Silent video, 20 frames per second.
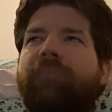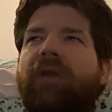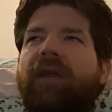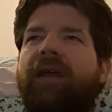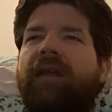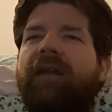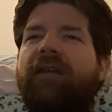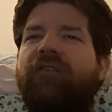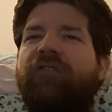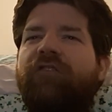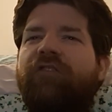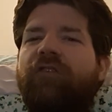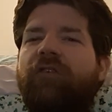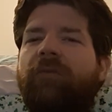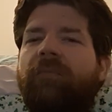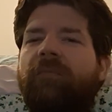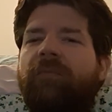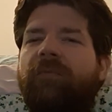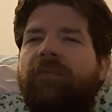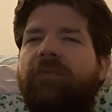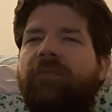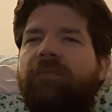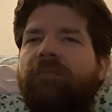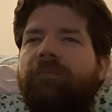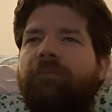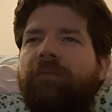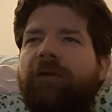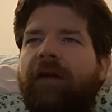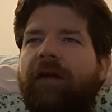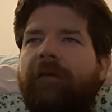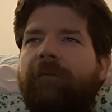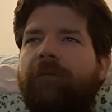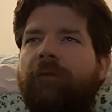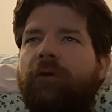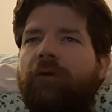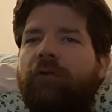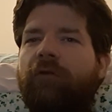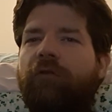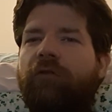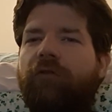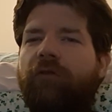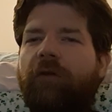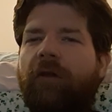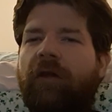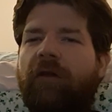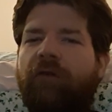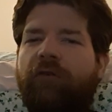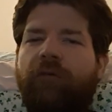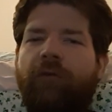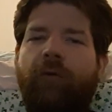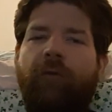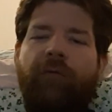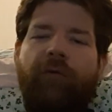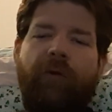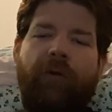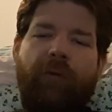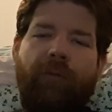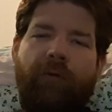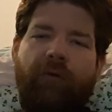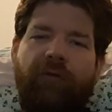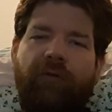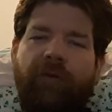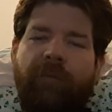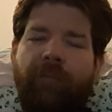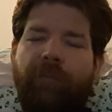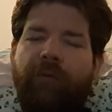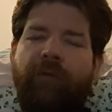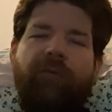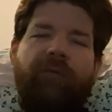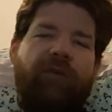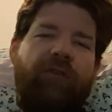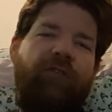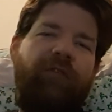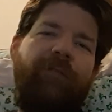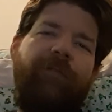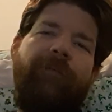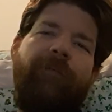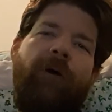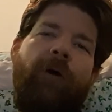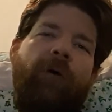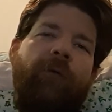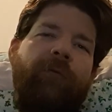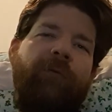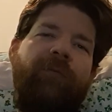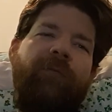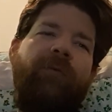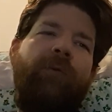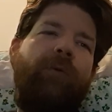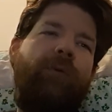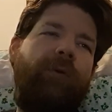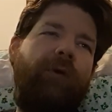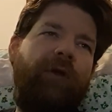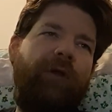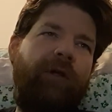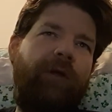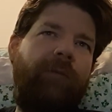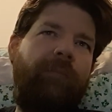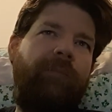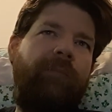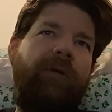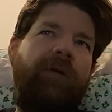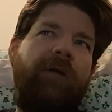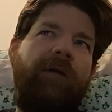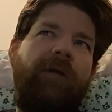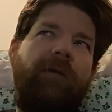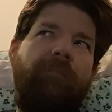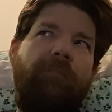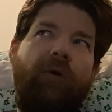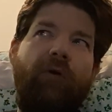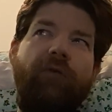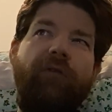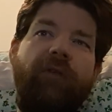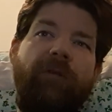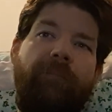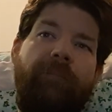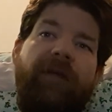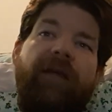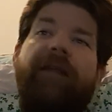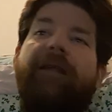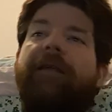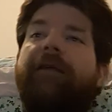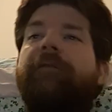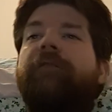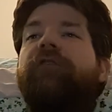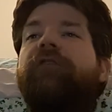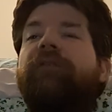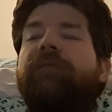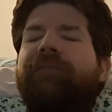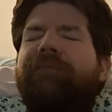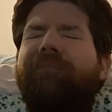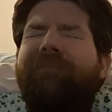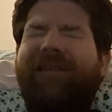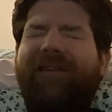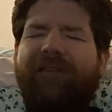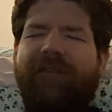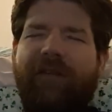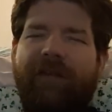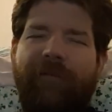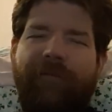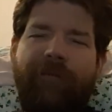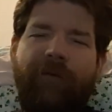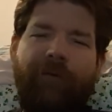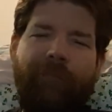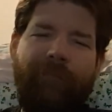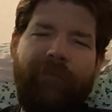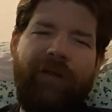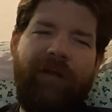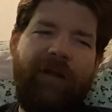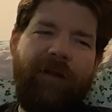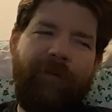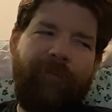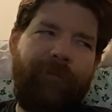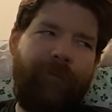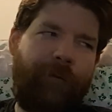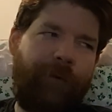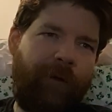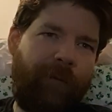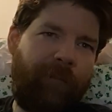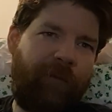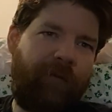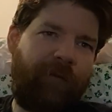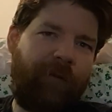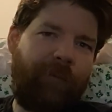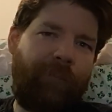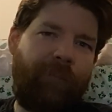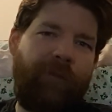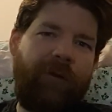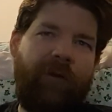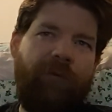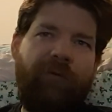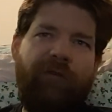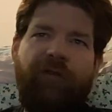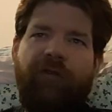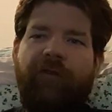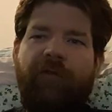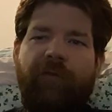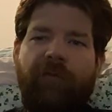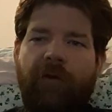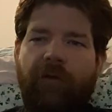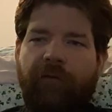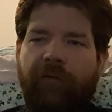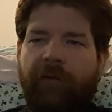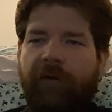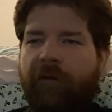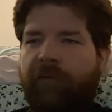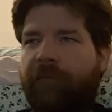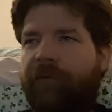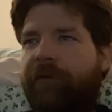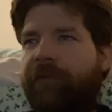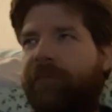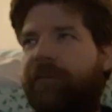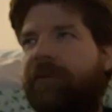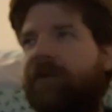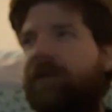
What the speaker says: then she kind of, and just over the course of the movie, she falls for him. Mostly pity. She basically feels pity for him until the point where she just falls in love with him.